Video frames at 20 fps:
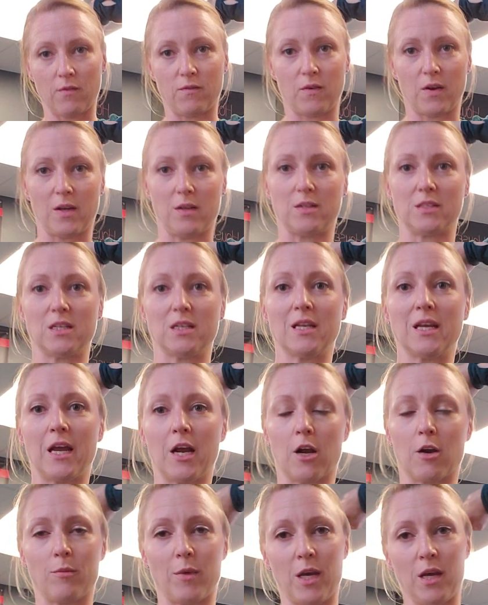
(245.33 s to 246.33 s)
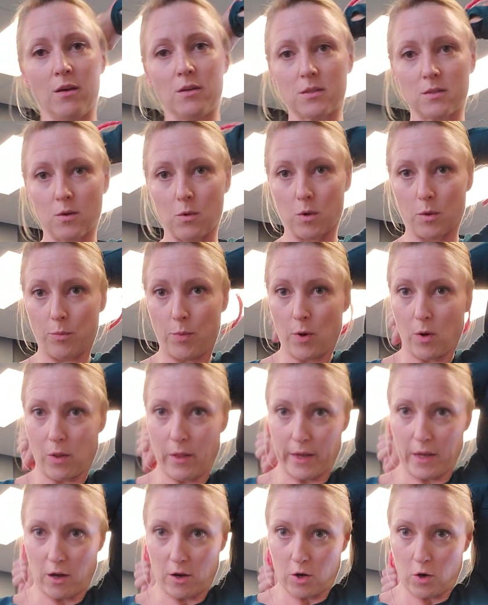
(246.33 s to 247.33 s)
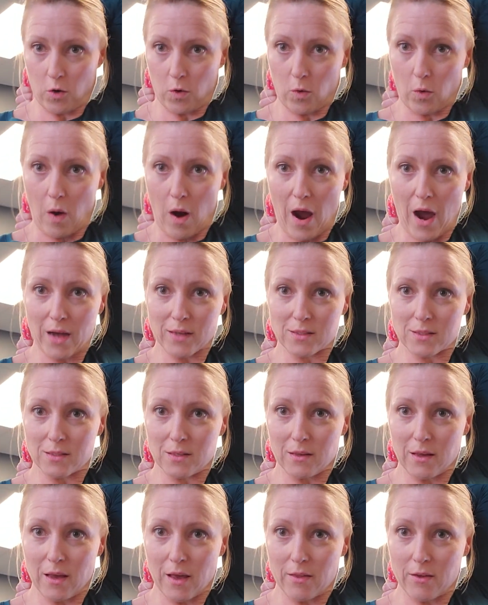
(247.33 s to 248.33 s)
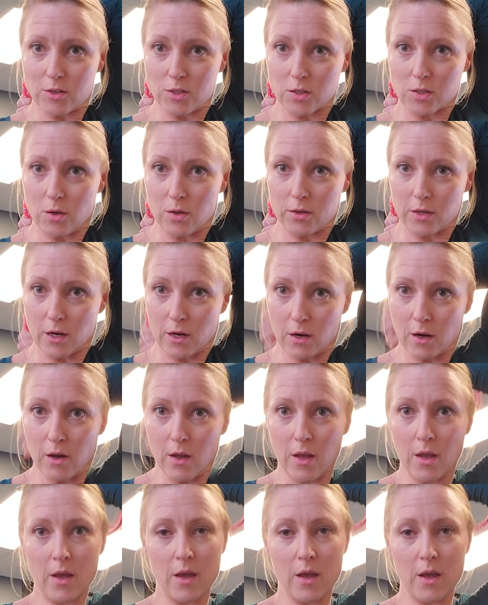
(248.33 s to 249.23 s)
if you didn't hear me, so we're pulling across to the other shoulder